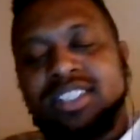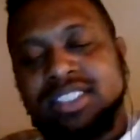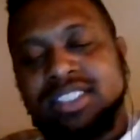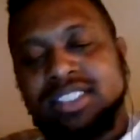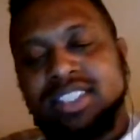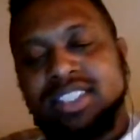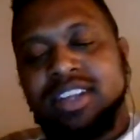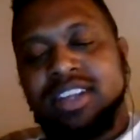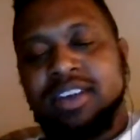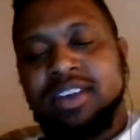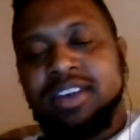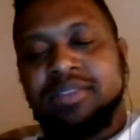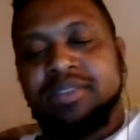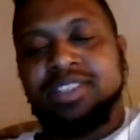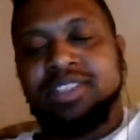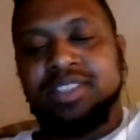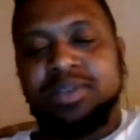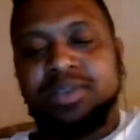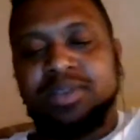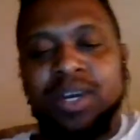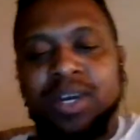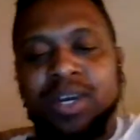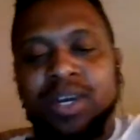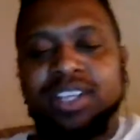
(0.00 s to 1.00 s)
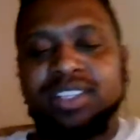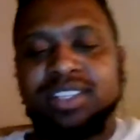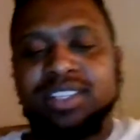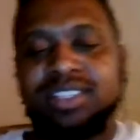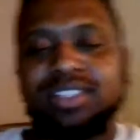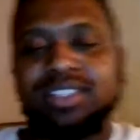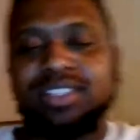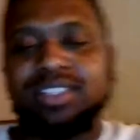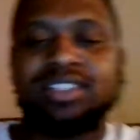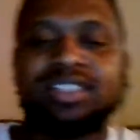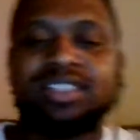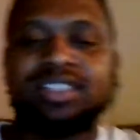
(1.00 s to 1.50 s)
NFC
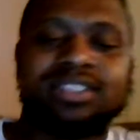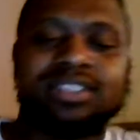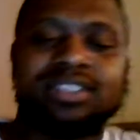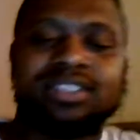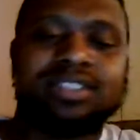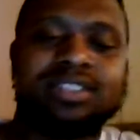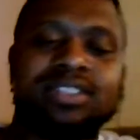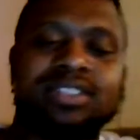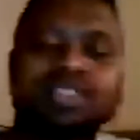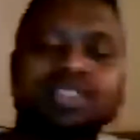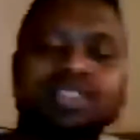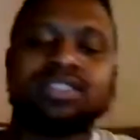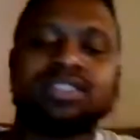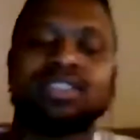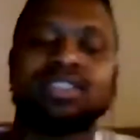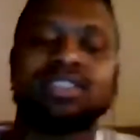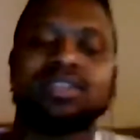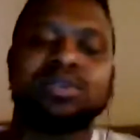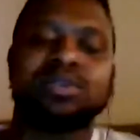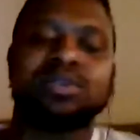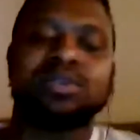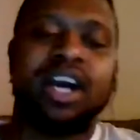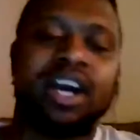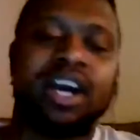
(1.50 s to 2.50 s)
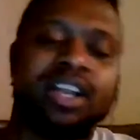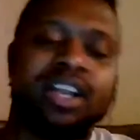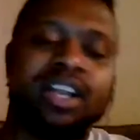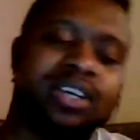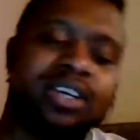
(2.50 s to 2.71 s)
West. Let's see. We got